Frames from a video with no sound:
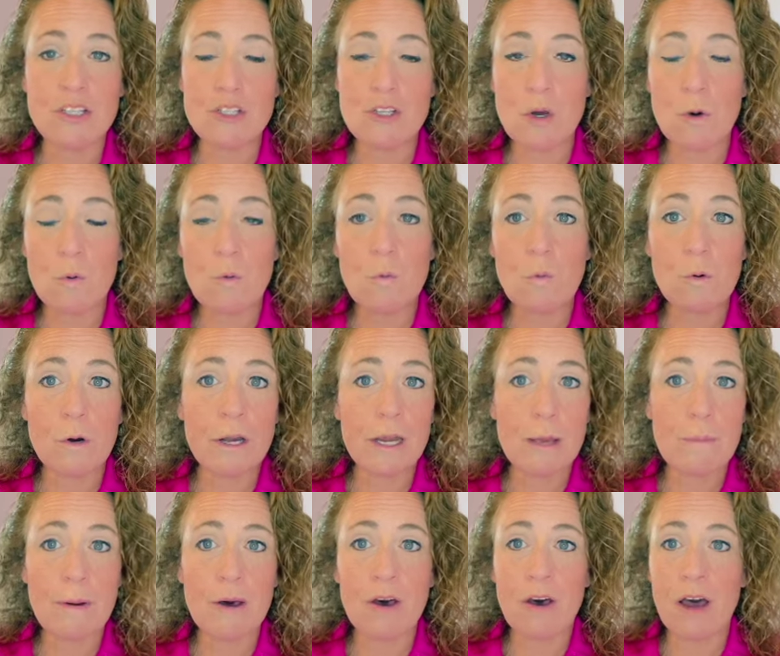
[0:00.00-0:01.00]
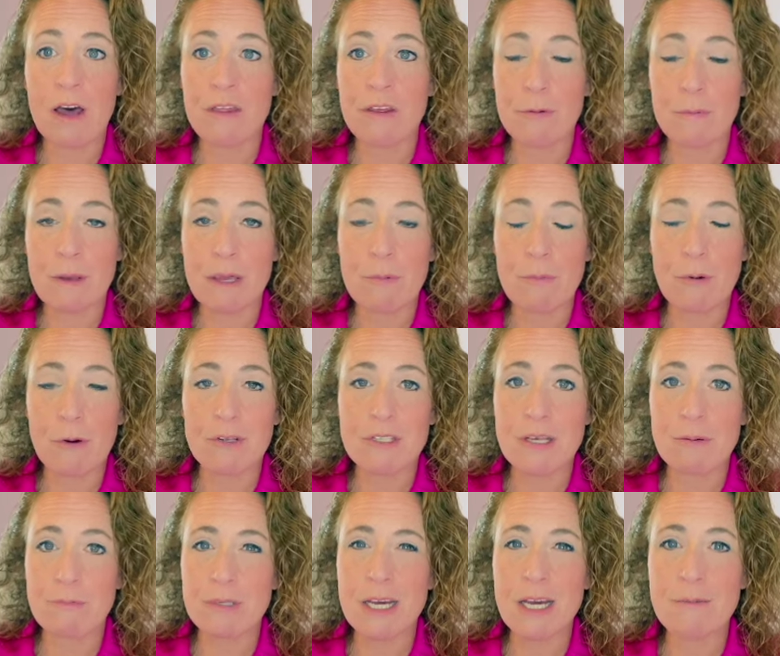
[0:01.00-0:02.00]
Don't worry about other people.
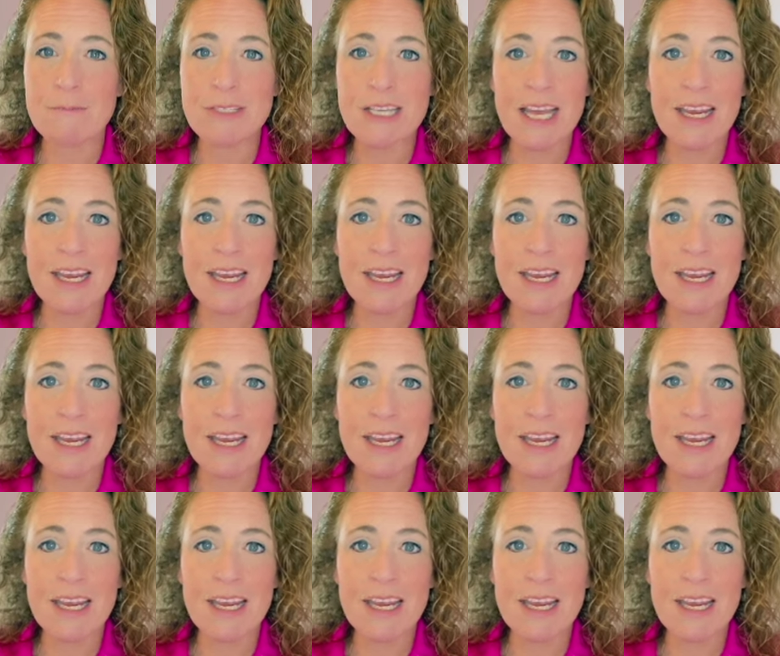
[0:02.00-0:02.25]
Sometimes